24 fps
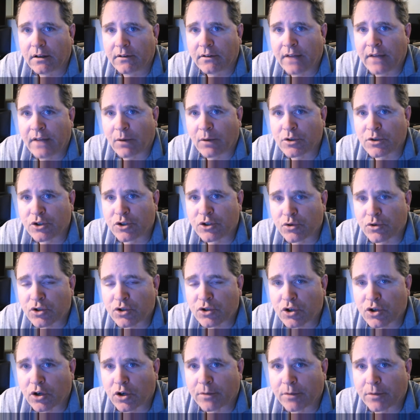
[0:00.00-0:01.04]
that was
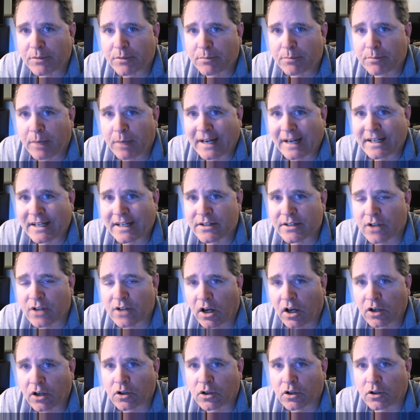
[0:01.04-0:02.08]
usurped by his
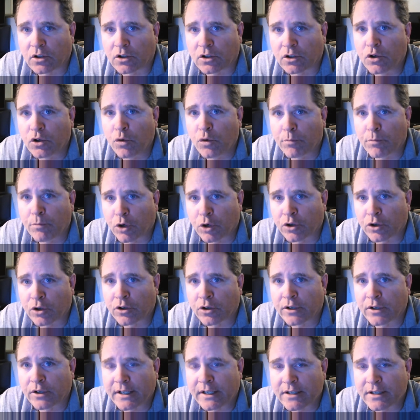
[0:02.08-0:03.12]
uncle who
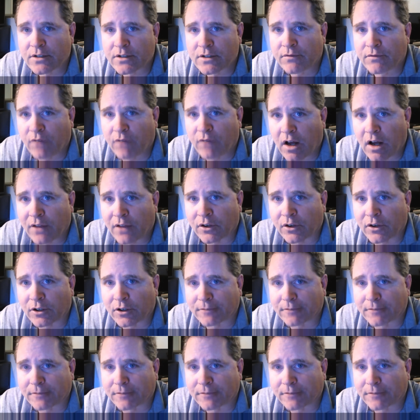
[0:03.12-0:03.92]
murdered his father.